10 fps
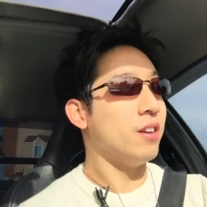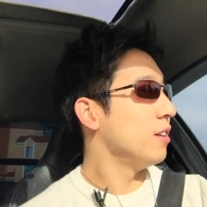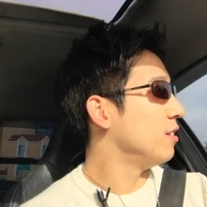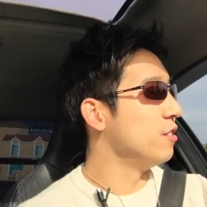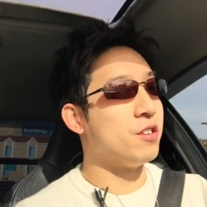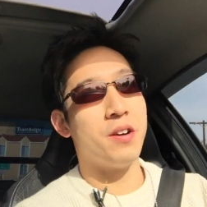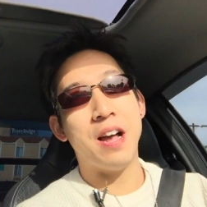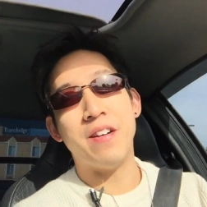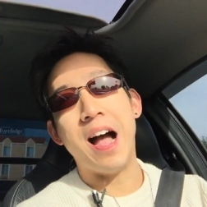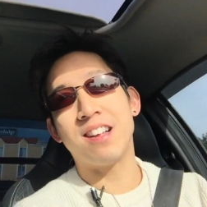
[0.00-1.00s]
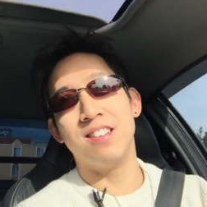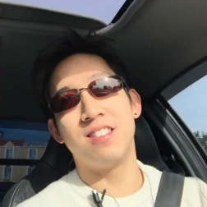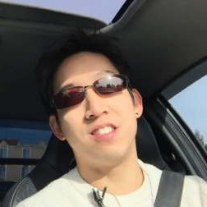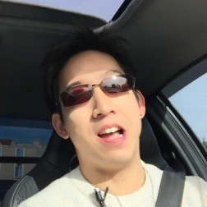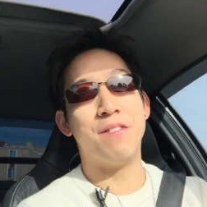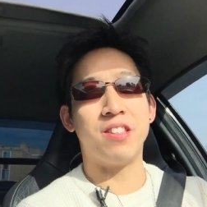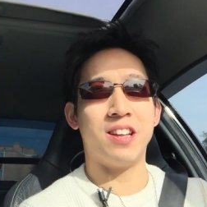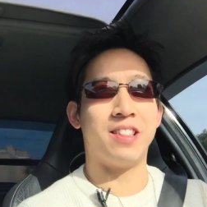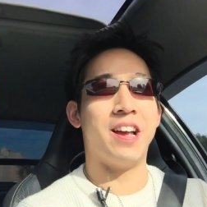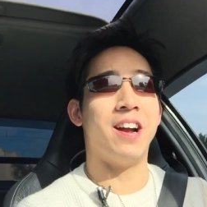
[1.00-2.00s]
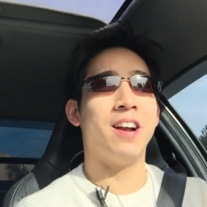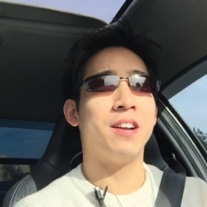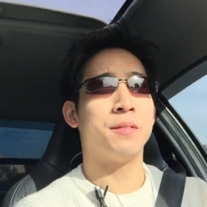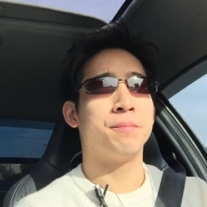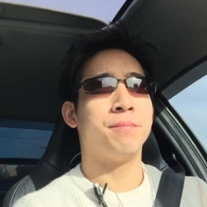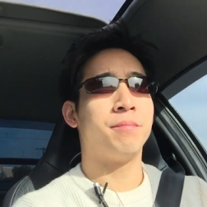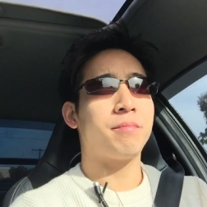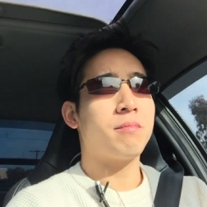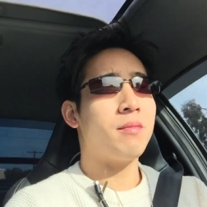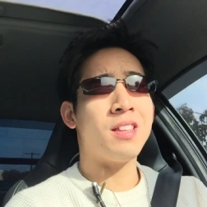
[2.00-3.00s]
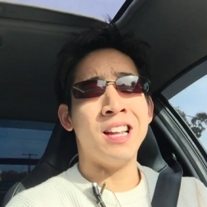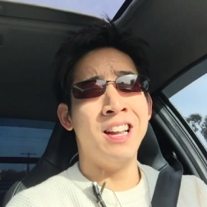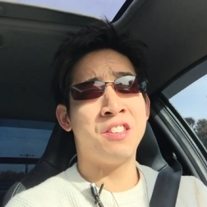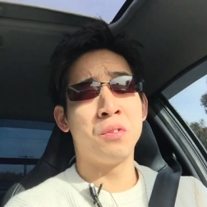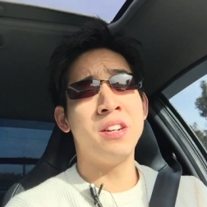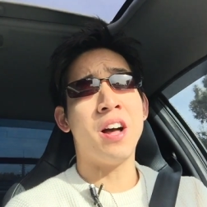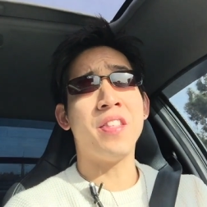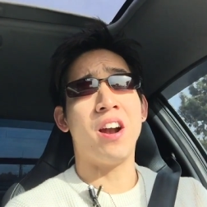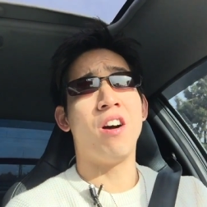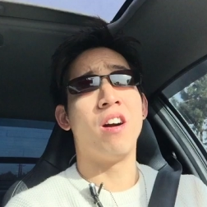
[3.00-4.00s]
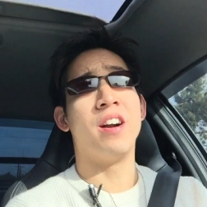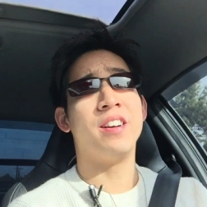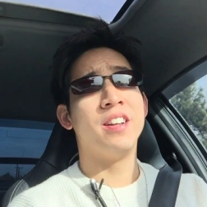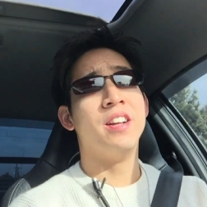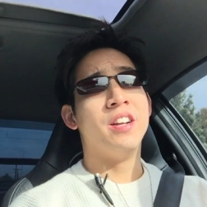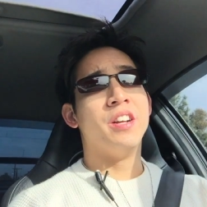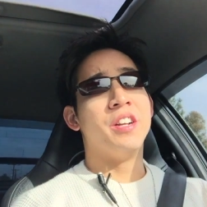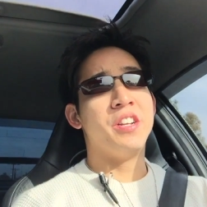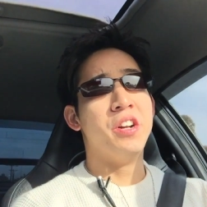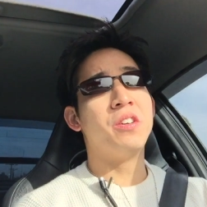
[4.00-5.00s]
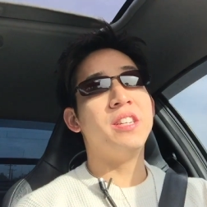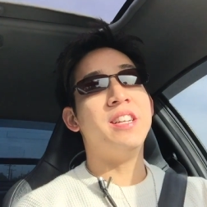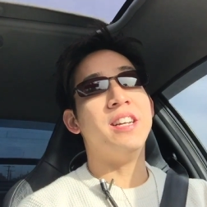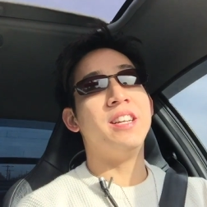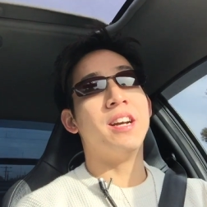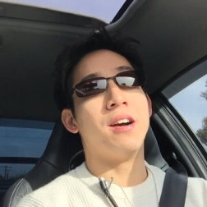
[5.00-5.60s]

since you already have access to everything there, and it's really not that hard. You don't need any